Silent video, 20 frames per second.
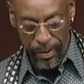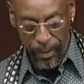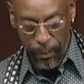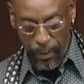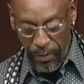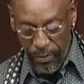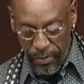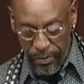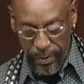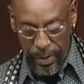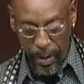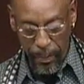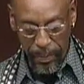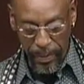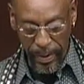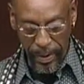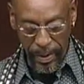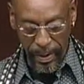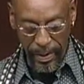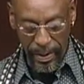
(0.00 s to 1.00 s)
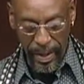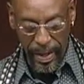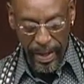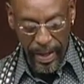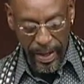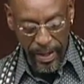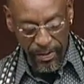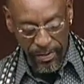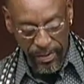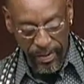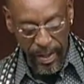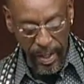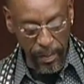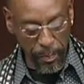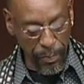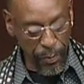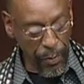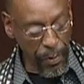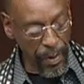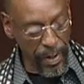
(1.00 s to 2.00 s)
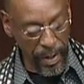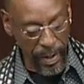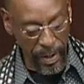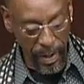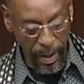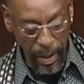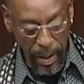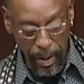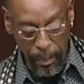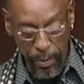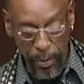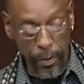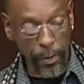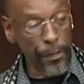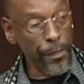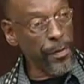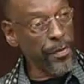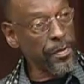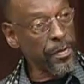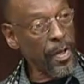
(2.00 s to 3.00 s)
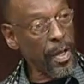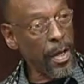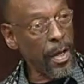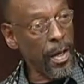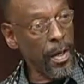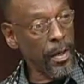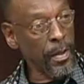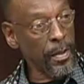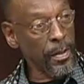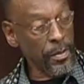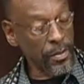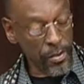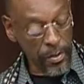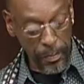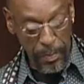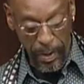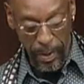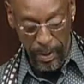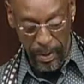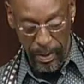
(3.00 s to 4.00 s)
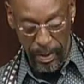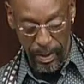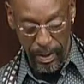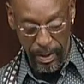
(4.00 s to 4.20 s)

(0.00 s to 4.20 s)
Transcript: will step in and sing pretty a beautiful song to me.